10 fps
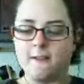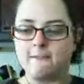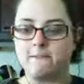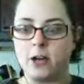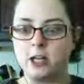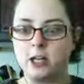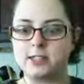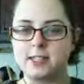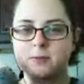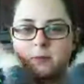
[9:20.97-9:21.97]

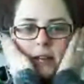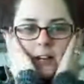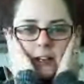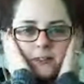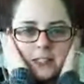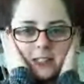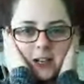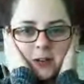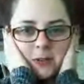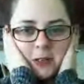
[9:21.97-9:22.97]
vault somewhere of
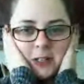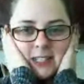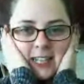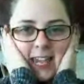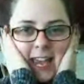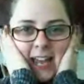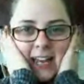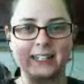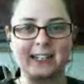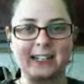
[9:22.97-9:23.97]
Star Wars
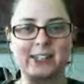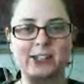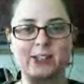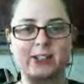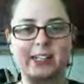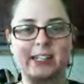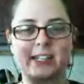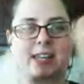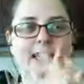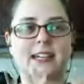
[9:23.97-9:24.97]
canon
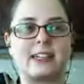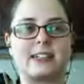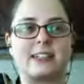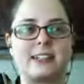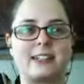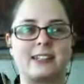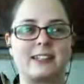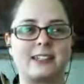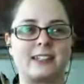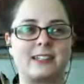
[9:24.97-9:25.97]
history that
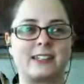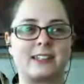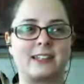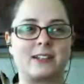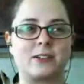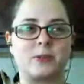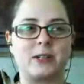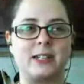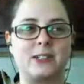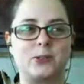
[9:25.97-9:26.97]

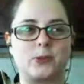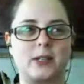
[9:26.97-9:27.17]
we need to read.